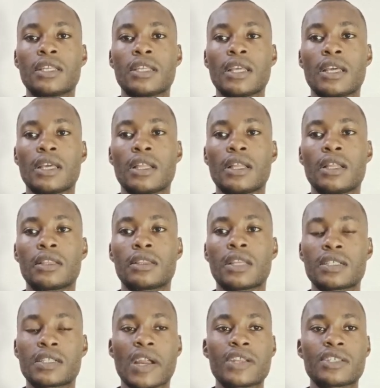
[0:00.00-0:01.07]
in the
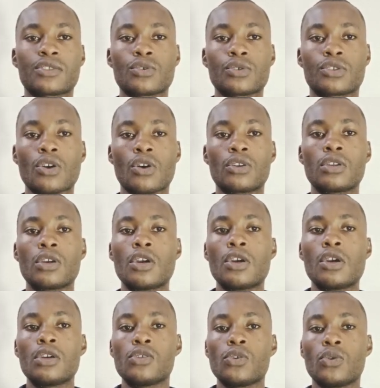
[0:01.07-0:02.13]
tertiary institution,
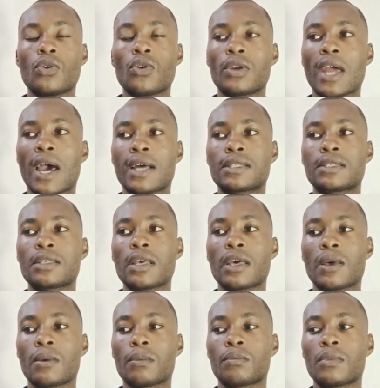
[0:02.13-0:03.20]
that
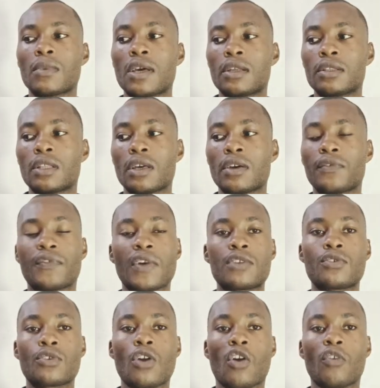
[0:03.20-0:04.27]
the
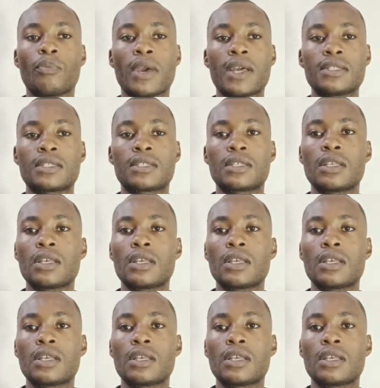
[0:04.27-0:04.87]
federal government